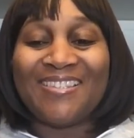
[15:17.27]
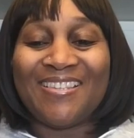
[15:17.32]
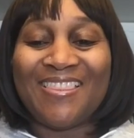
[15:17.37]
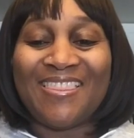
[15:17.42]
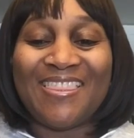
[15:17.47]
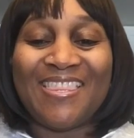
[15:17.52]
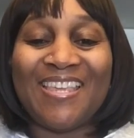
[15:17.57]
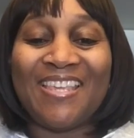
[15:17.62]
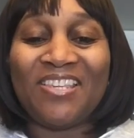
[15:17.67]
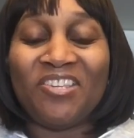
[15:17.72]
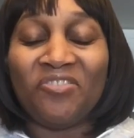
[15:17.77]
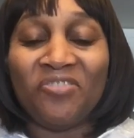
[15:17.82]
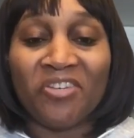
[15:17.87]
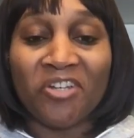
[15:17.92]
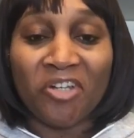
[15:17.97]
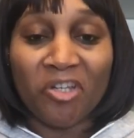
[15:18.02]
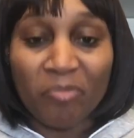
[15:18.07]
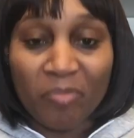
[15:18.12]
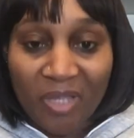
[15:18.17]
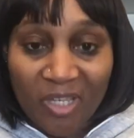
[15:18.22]
Thank you very
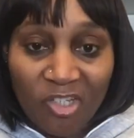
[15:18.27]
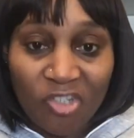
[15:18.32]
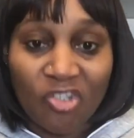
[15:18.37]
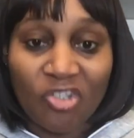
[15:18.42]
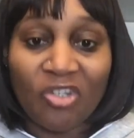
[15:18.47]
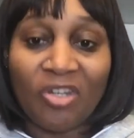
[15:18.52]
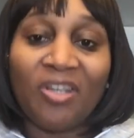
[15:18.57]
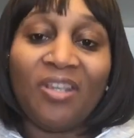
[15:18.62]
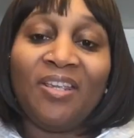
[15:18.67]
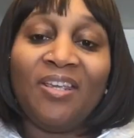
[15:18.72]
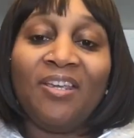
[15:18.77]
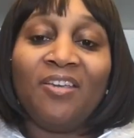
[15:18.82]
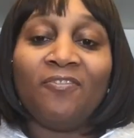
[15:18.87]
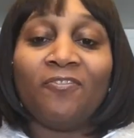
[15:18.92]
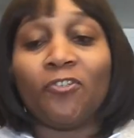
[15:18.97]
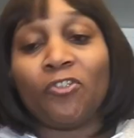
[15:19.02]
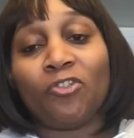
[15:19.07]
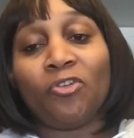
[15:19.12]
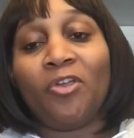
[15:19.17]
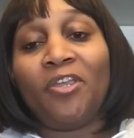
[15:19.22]
much for
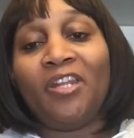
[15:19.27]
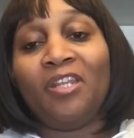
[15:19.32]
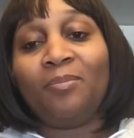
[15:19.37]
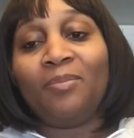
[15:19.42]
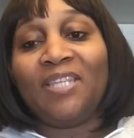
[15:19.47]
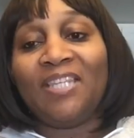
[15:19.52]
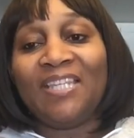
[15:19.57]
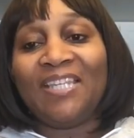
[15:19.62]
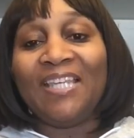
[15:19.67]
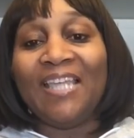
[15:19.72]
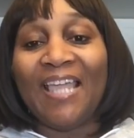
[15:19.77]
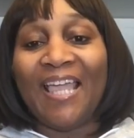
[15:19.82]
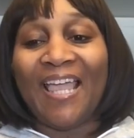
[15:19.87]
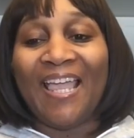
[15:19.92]
joining me,